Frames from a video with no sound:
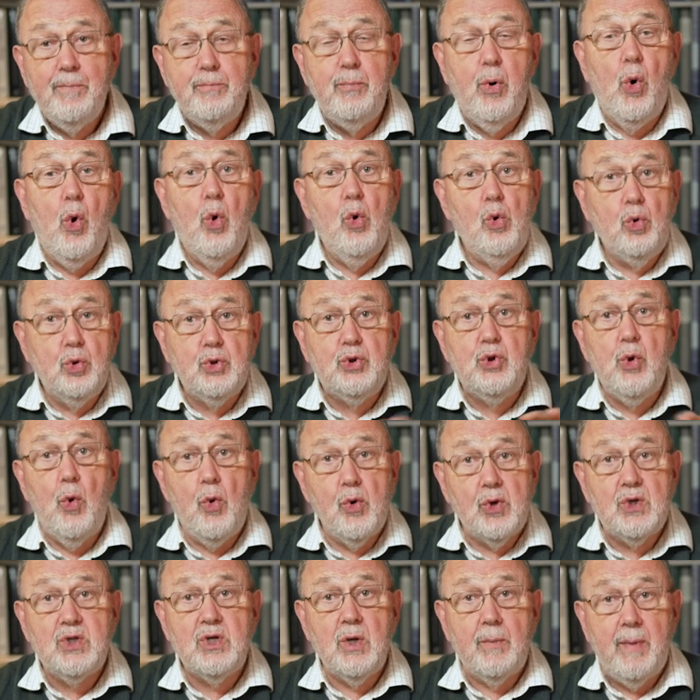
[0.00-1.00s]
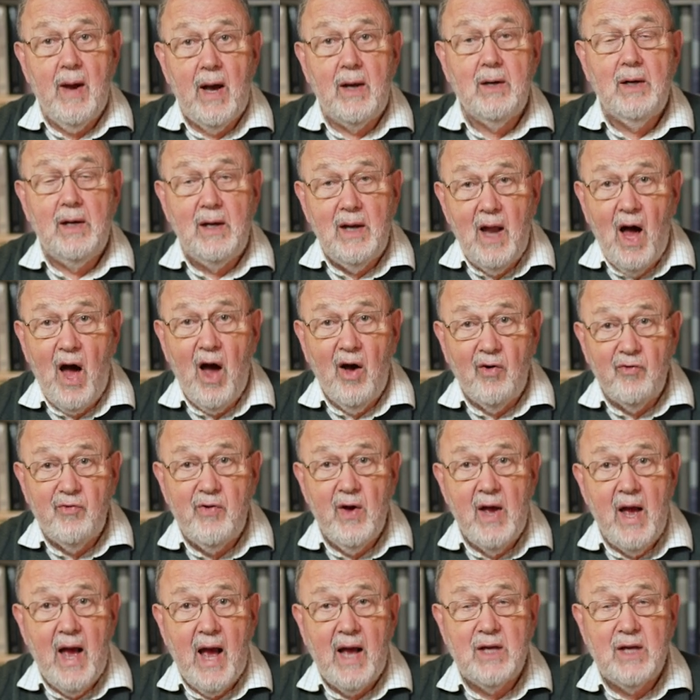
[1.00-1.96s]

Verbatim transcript: Paul talks about love